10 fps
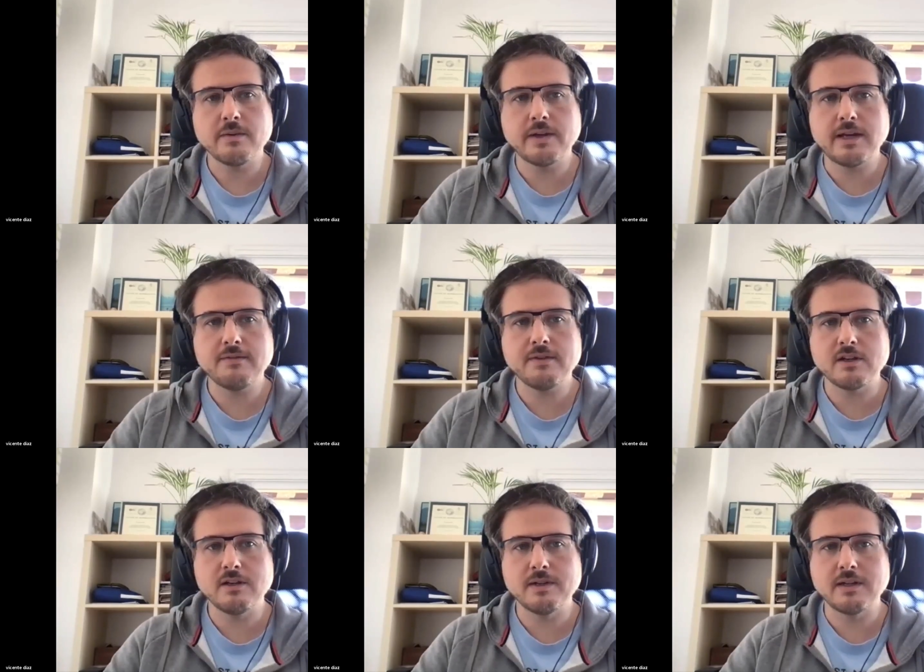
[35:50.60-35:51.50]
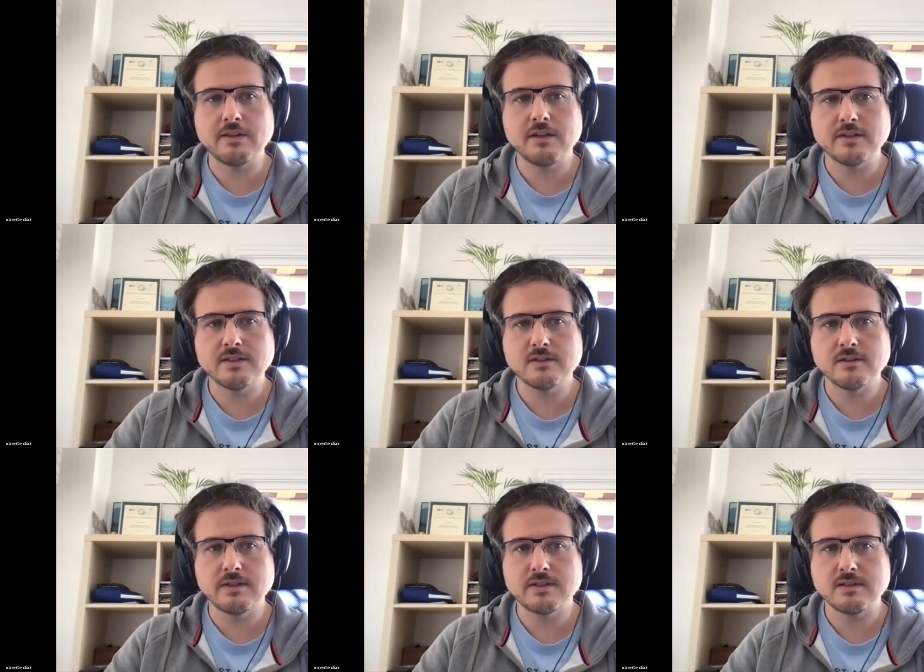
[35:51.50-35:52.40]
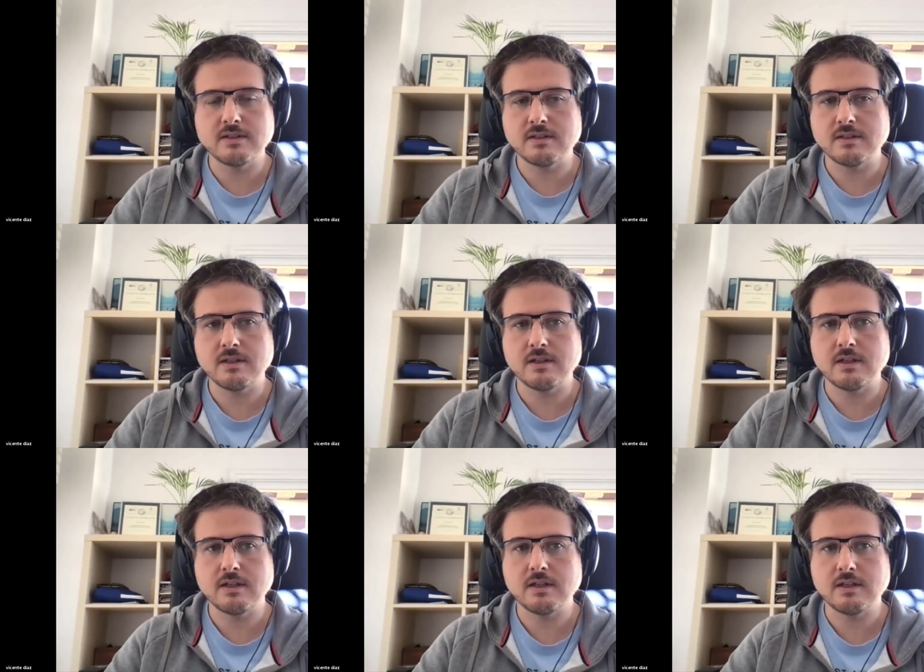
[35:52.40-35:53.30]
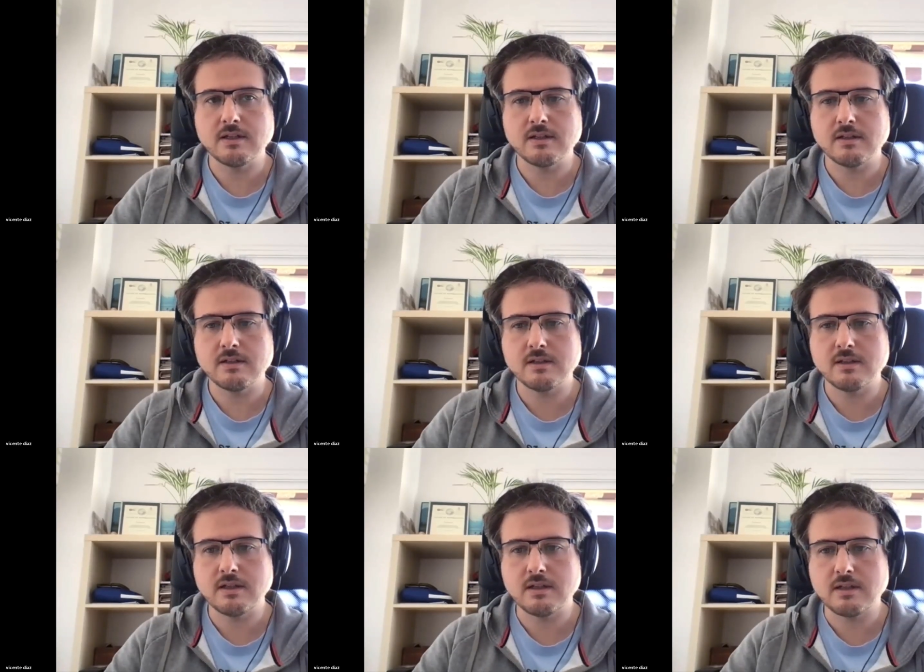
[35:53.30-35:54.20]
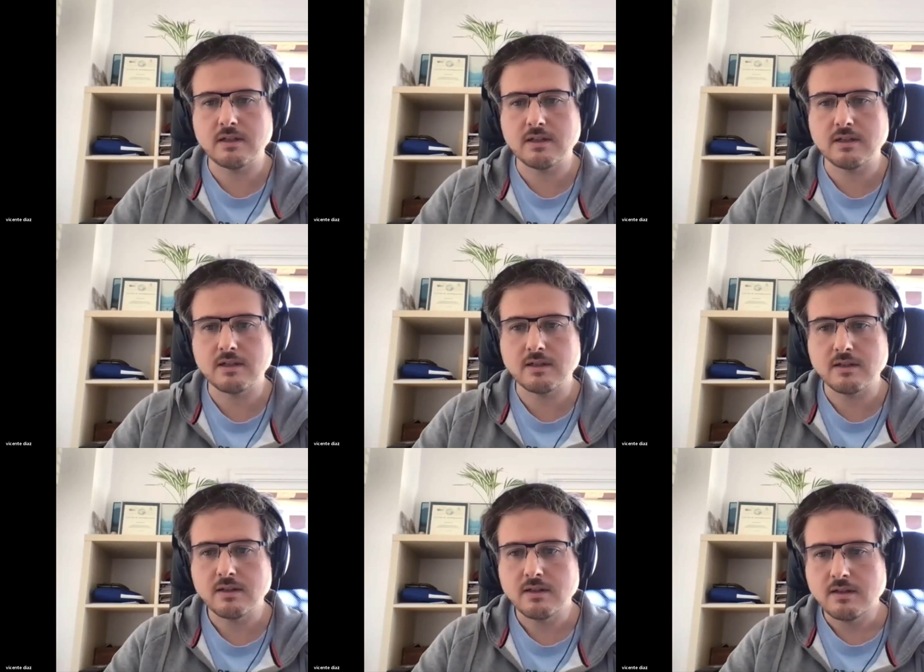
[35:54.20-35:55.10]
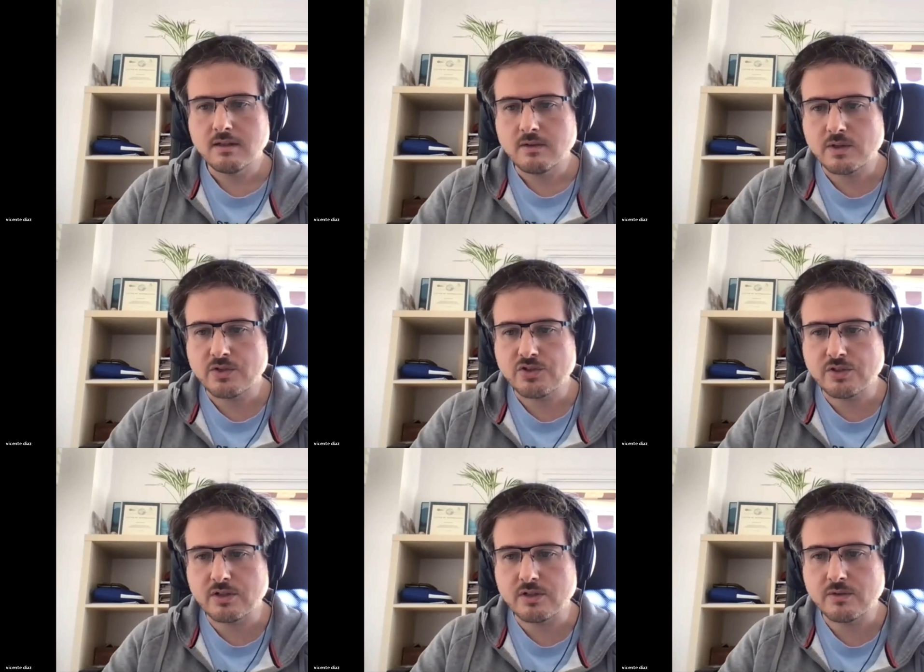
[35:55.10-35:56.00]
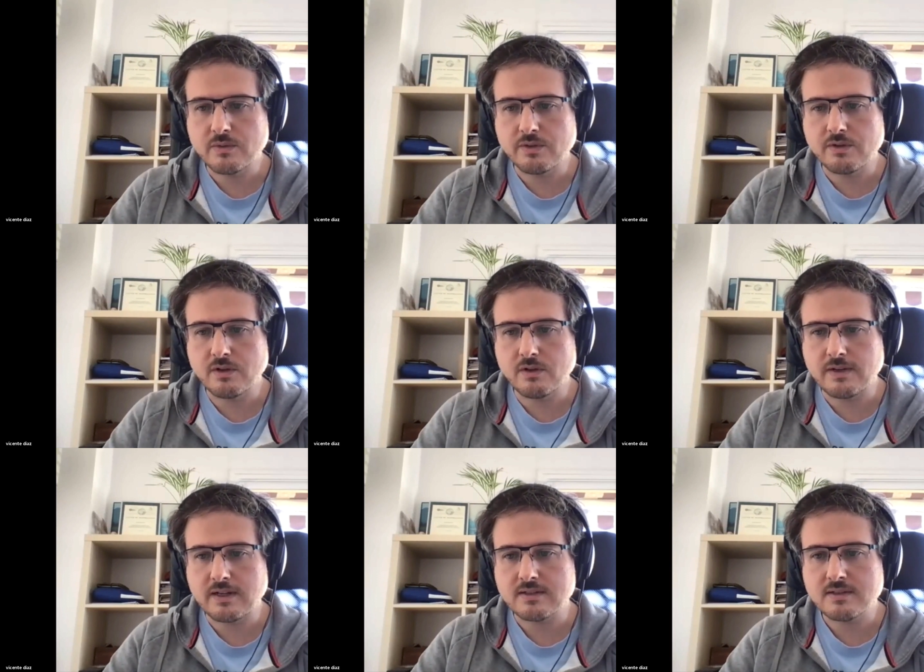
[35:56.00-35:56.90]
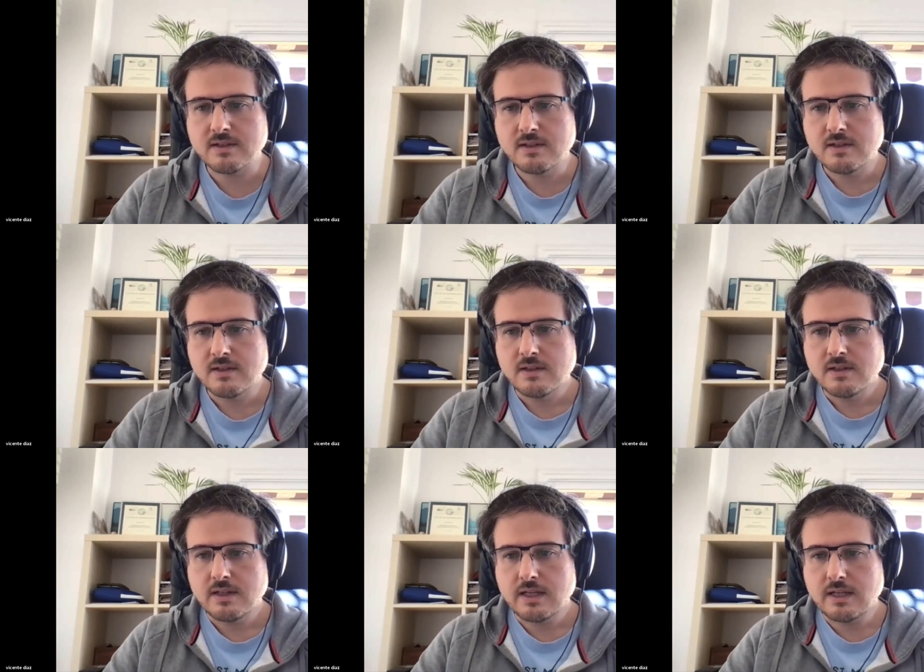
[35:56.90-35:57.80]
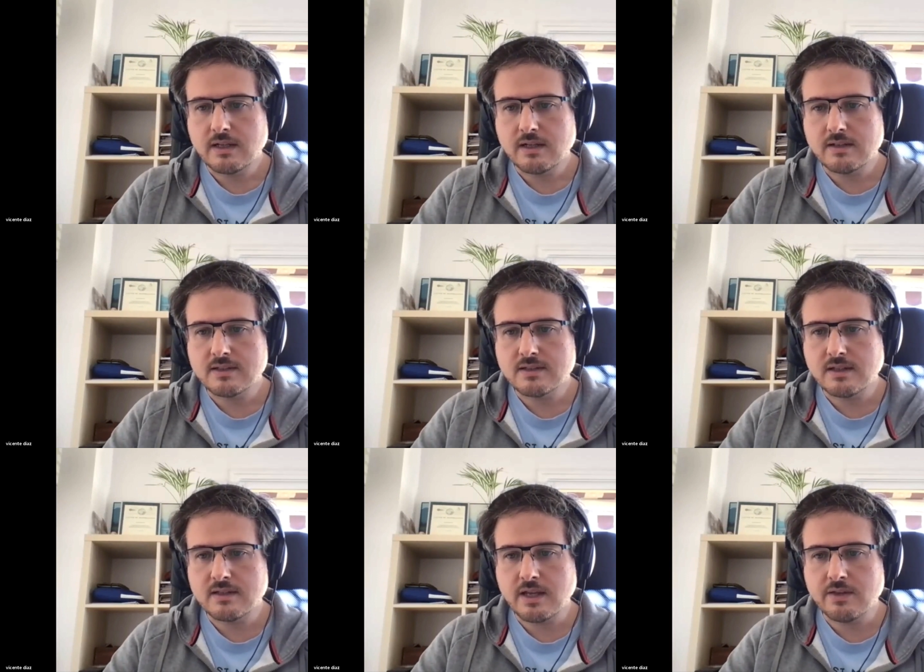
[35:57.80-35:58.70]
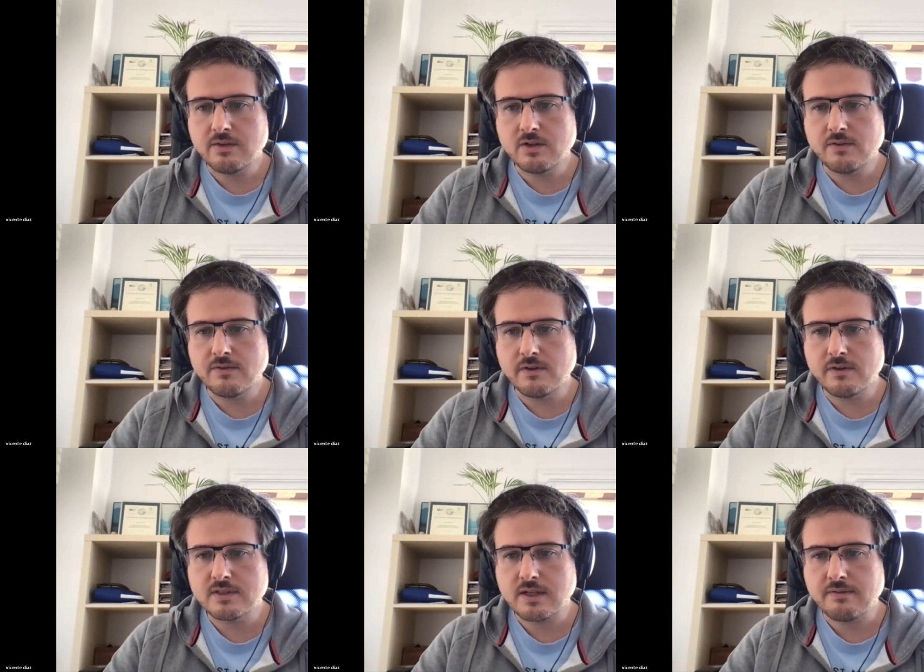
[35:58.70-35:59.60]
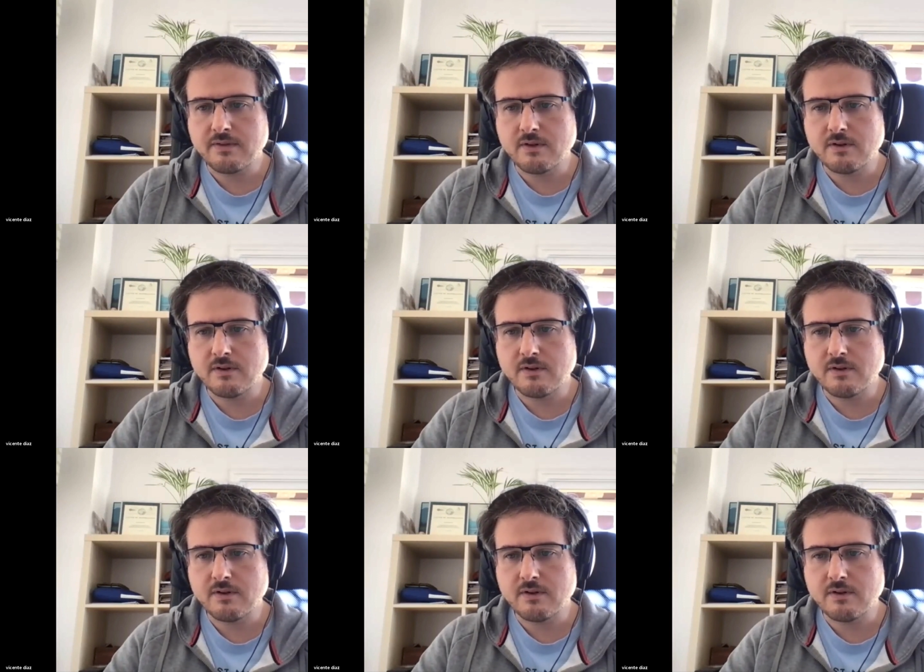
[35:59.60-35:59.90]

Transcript: we have a comment. I think it's interesting. That was shared with all of us, and it says, I don't know if others have thought